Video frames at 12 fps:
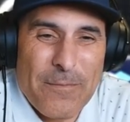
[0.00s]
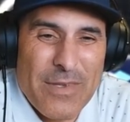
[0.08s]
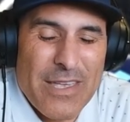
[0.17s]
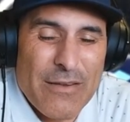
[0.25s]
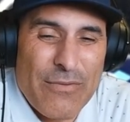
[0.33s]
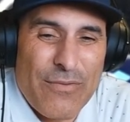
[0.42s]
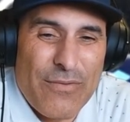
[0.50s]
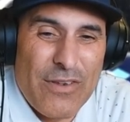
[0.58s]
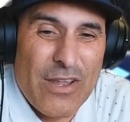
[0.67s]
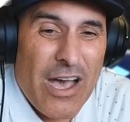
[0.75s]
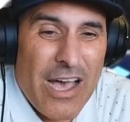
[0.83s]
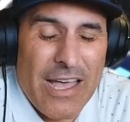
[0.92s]
If
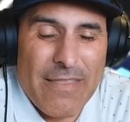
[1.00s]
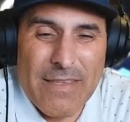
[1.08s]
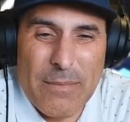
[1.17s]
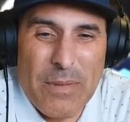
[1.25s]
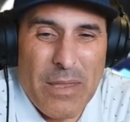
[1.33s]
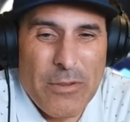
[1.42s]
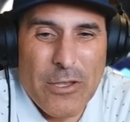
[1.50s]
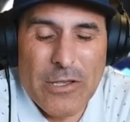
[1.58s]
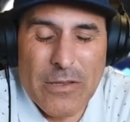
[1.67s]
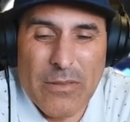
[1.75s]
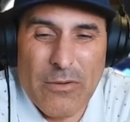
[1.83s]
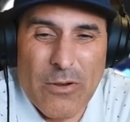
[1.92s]
not, then maybe you
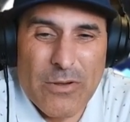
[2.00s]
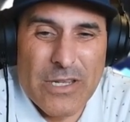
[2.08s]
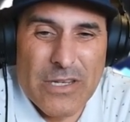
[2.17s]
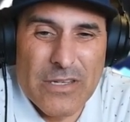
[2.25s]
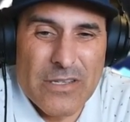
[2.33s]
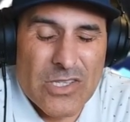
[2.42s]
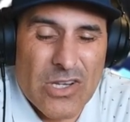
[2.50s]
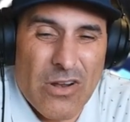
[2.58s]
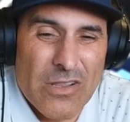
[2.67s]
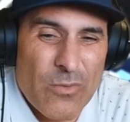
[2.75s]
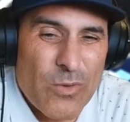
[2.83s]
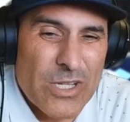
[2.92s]
could throw in
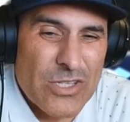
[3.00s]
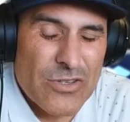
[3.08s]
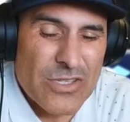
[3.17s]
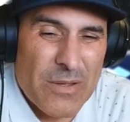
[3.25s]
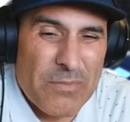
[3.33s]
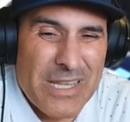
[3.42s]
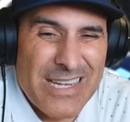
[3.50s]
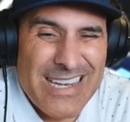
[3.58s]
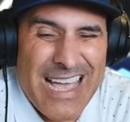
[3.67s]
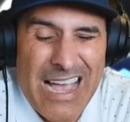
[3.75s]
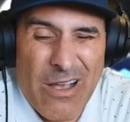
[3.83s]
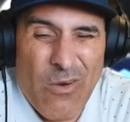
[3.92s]
Scarlet Witch or something,
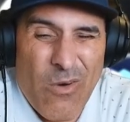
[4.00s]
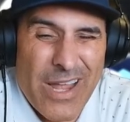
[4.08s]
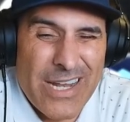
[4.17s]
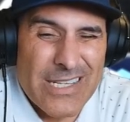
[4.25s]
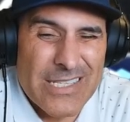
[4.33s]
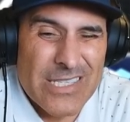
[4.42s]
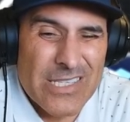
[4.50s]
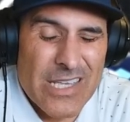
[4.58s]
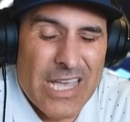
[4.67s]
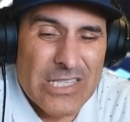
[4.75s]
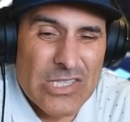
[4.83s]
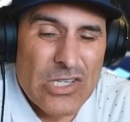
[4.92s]
not quite as
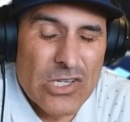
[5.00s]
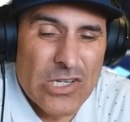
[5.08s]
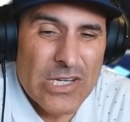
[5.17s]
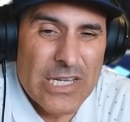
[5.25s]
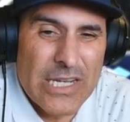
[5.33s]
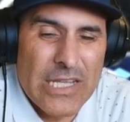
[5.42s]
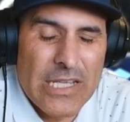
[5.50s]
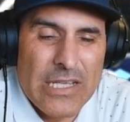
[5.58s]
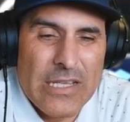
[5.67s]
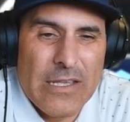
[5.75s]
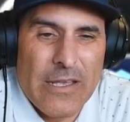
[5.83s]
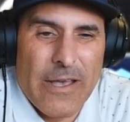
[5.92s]
good,
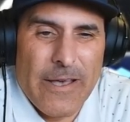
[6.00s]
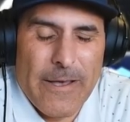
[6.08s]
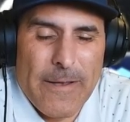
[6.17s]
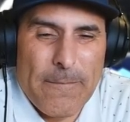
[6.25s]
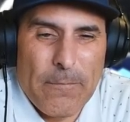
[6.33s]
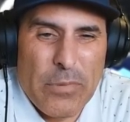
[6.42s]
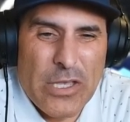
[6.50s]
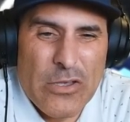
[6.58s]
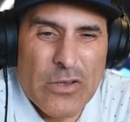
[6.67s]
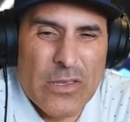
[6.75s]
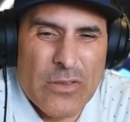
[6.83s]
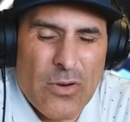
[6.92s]
but you
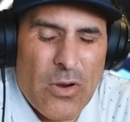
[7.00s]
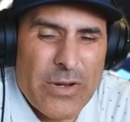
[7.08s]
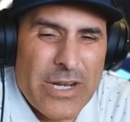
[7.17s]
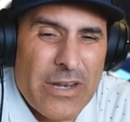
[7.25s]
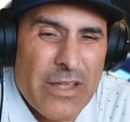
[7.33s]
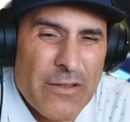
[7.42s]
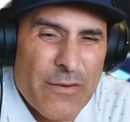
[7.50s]
could throw in another